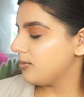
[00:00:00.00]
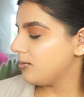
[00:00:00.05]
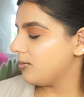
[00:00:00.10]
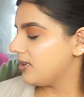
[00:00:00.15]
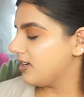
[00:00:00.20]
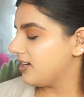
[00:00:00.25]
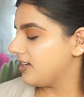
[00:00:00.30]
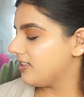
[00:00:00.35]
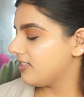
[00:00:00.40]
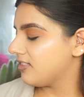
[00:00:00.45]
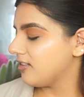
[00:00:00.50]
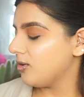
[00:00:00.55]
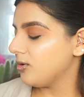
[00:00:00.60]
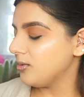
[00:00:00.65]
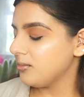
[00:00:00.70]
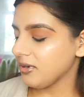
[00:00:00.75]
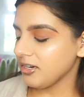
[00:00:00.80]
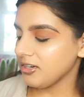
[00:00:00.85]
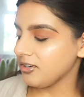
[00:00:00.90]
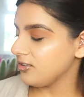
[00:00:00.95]
with, oh
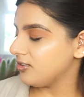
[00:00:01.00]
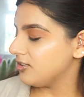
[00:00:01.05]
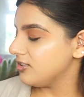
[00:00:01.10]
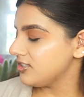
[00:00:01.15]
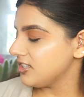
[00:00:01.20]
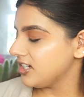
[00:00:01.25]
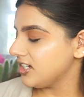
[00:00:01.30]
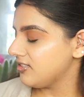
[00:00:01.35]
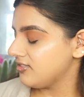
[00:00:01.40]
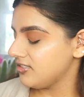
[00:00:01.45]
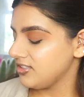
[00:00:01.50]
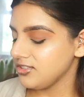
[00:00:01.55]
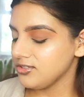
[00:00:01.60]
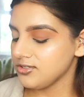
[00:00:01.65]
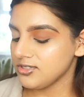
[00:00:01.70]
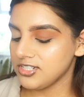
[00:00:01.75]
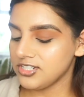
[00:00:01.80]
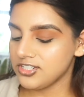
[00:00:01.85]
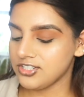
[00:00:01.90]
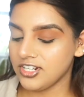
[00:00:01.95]
my god, I haven't
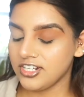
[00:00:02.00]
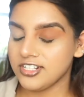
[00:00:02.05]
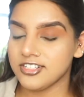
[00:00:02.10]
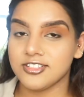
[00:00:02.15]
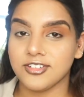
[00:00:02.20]
used this shade.